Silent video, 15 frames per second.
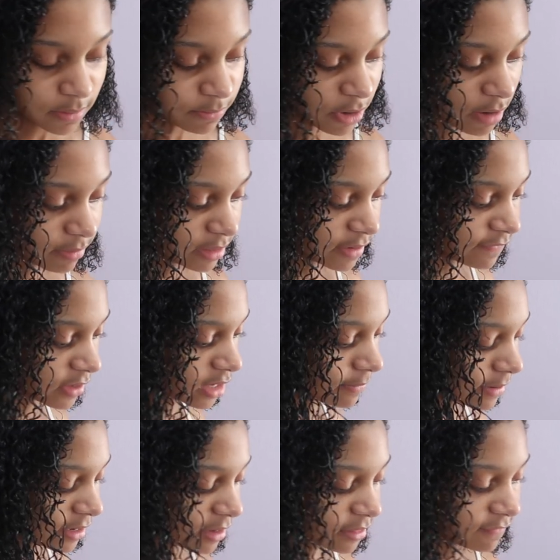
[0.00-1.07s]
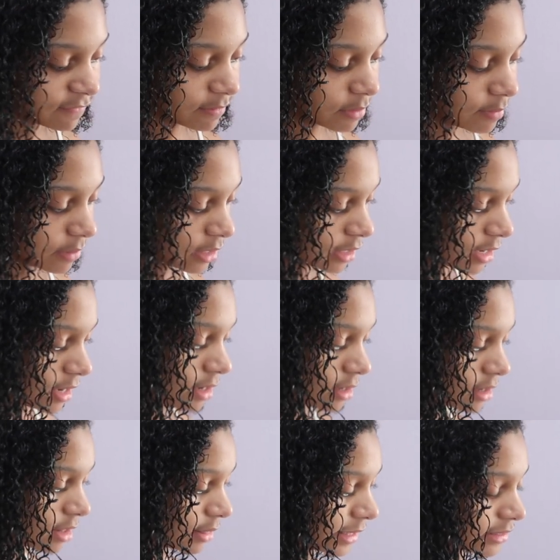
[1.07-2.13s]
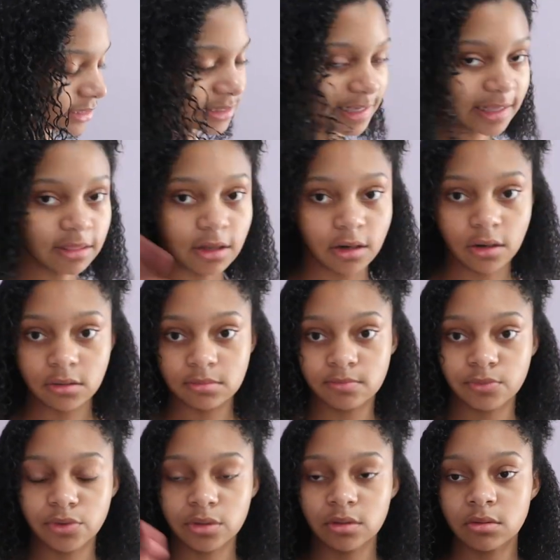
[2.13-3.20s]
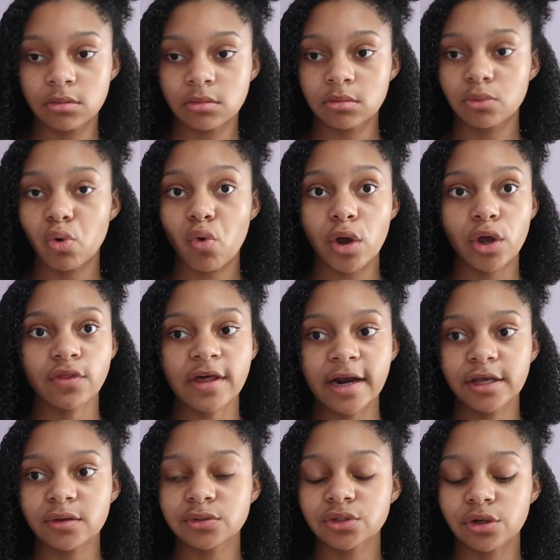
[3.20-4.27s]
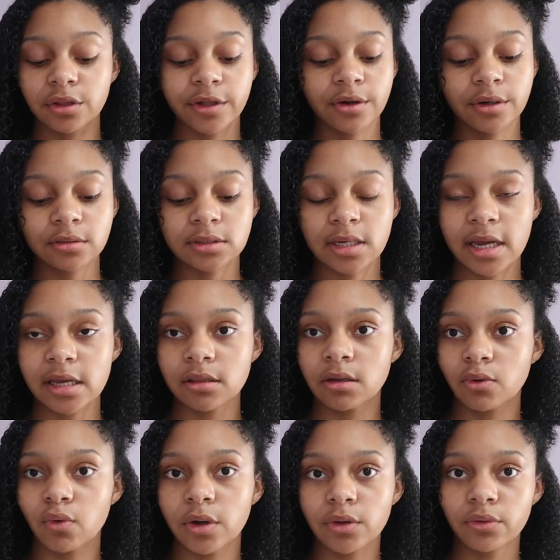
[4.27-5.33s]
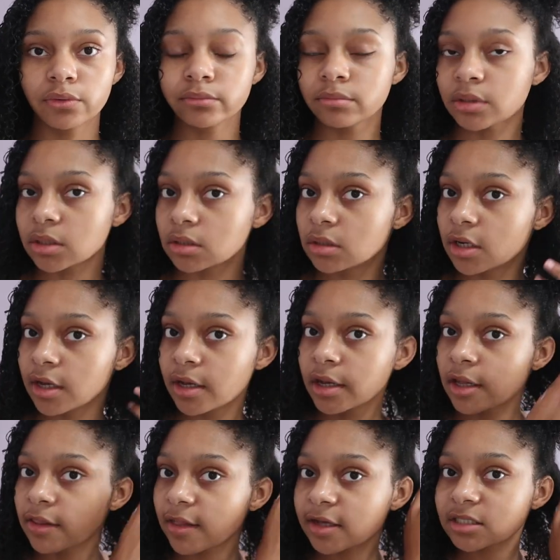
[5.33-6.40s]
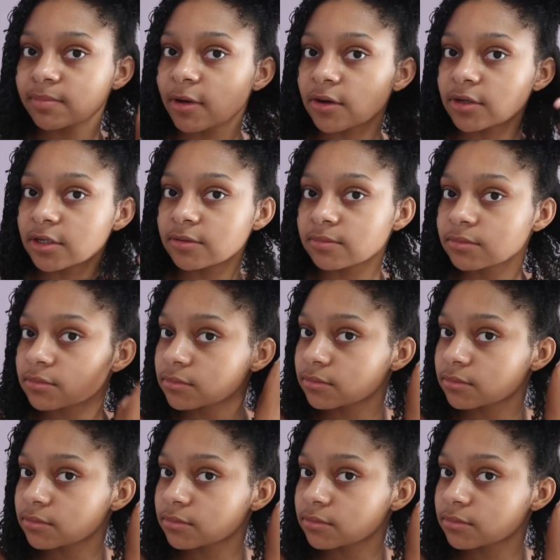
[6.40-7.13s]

probably never gonna buy nothing from them again, unless it's like their oil that I used earlier today, their oil, but that's about it.